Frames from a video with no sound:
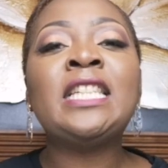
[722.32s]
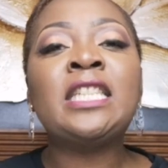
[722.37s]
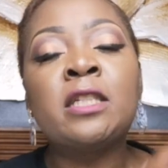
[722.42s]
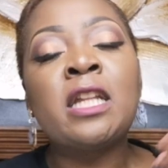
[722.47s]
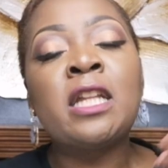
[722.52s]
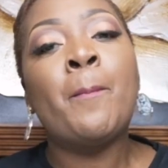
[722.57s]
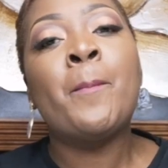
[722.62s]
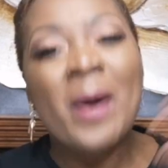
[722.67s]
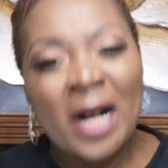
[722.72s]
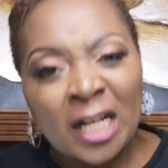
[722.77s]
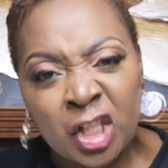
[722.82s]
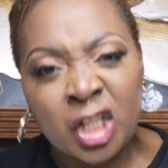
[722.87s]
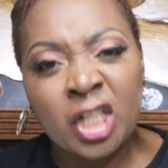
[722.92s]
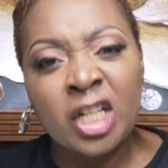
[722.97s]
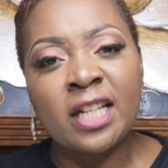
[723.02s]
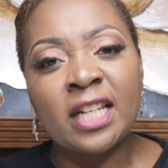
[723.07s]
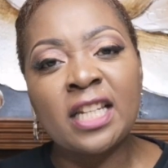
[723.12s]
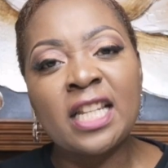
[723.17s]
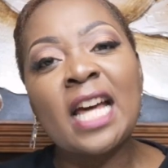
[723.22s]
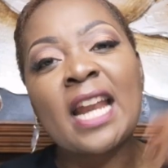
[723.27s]
It's the
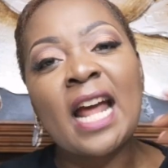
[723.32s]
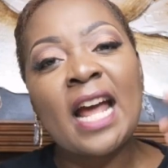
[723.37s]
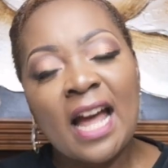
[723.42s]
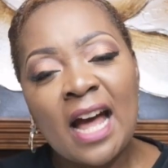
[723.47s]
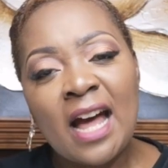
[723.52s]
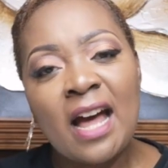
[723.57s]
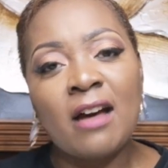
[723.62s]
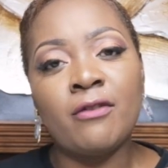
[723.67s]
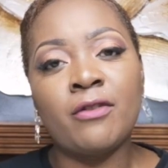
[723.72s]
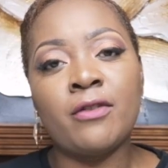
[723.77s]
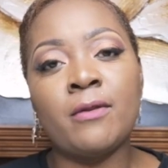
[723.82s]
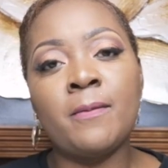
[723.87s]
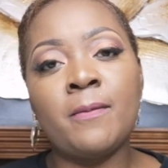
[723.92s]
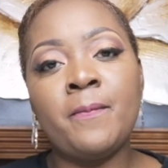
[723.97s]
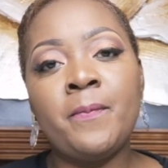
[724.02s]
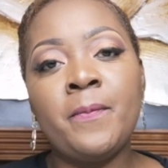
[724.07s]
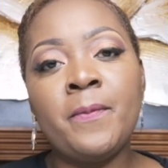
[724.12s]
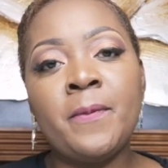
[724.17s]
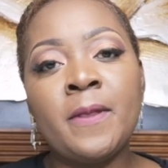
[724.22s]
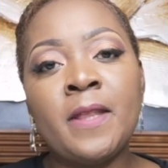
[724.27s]
passion that I have.
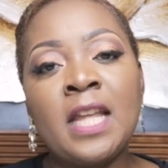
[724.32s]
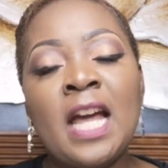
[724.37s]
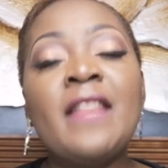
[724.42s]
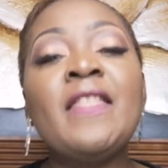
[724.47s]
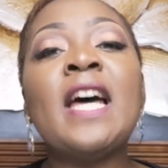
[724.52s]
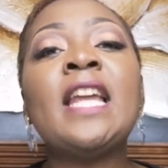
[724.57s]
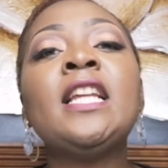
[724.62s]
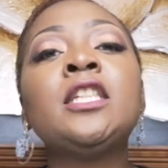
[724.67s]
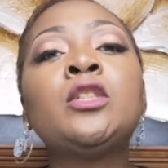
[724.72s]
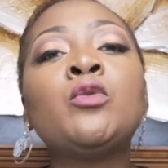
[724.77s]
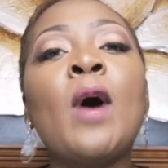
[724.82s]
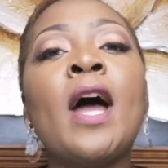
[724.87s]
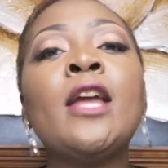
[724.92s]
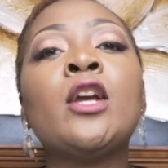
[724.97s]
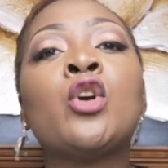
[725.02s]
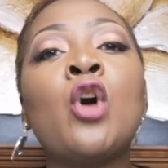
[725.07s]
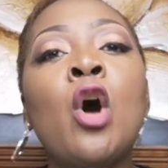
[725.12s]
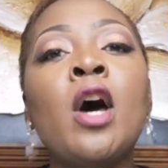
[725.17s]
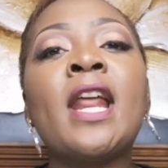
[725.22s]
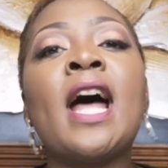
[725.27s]
And that is
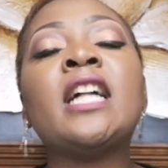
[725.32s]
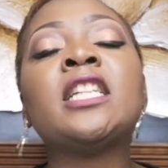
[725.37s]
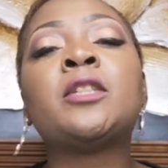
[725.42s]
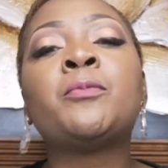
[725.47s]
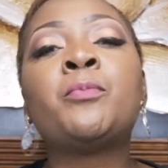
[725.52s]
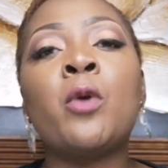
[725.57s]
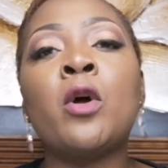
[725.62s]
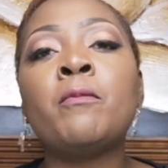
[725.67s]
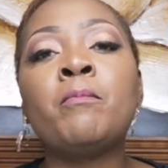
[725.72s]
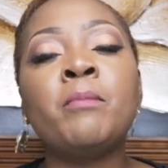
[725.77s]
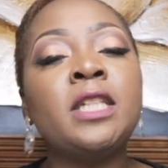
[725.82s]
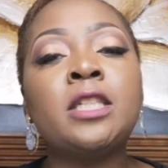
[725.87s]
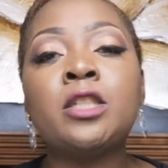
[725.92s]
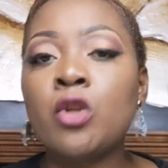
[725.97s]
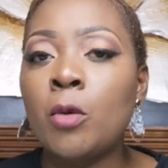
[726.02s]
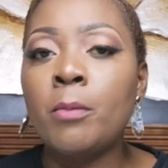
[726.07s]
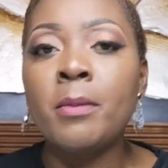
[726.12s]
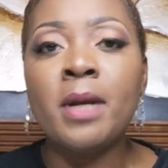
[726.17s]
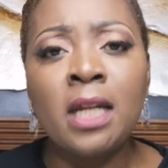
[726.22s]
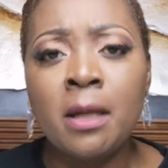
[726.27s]
why God has brought me
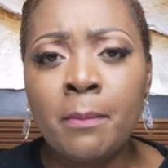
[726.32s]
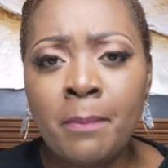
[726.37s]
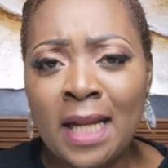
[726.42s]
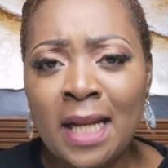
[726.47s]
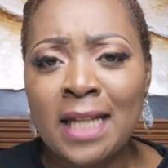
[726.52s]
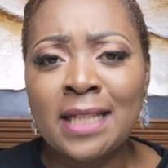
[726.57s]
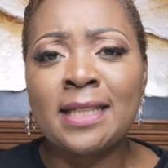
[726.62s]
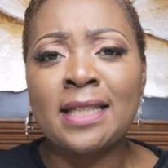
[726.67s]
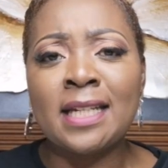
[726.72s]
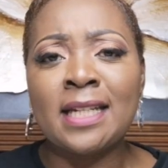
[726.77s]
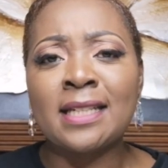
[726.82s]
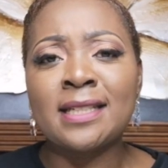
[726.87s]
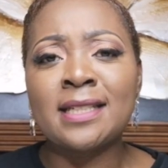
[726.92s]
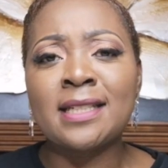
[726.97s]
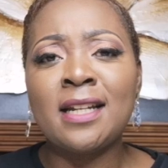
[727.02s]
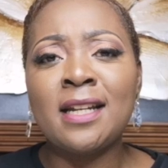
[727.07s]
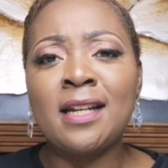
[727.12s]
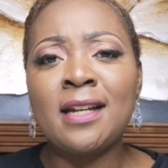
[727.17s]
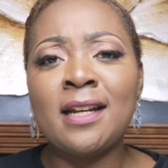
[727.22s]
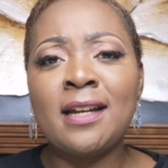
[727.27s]
so many
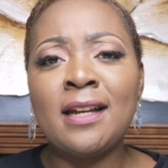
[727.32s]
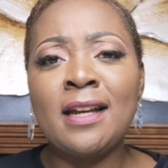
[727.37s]
blessings.